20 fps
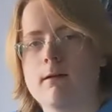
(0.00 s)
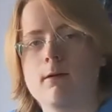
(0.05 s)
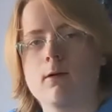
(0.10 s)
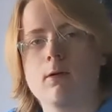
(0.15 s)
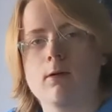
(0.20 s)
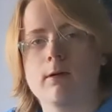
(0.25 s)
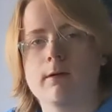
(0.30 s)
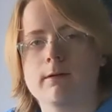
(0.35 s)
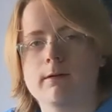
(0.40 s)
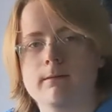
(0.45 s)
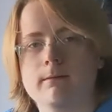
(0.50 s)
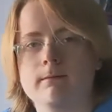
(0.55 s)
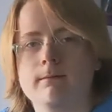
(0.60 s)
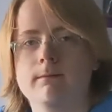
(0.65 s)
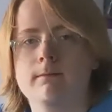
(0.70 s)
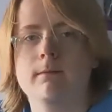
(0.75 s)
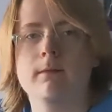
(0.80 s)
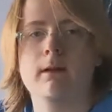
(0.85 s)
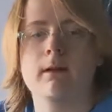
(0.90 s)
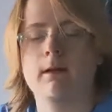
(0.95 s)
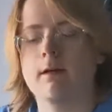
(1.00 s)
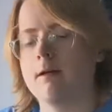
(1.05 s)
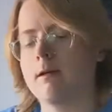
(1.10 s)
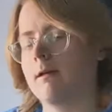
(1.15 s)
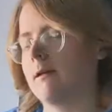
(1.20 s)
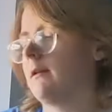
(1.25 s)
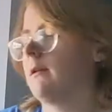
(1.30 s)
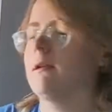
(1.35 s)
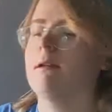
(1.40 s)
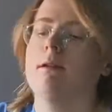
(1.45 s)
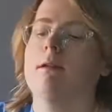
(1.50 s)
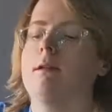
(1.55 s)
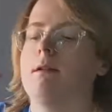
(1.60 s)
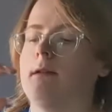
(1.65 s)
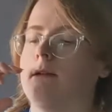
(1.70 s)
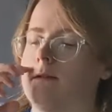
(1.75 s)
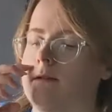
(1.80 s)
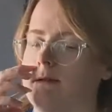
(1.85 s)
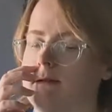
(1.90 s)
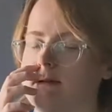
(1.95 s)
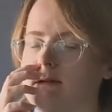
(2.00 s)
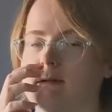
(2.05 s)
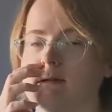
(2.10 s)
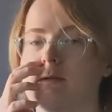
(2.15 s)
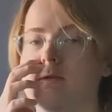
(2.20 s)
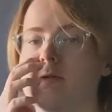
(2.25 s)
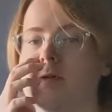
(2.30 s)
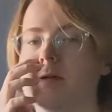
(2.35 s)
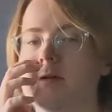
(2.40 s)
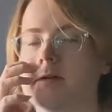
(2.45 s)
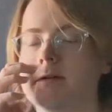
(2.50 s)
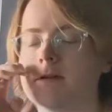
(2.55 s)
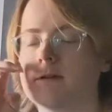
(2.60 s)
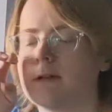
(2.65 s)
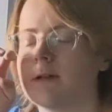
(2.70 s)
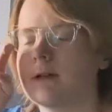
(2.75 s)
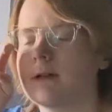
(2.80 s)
Gourd. This is Gourd.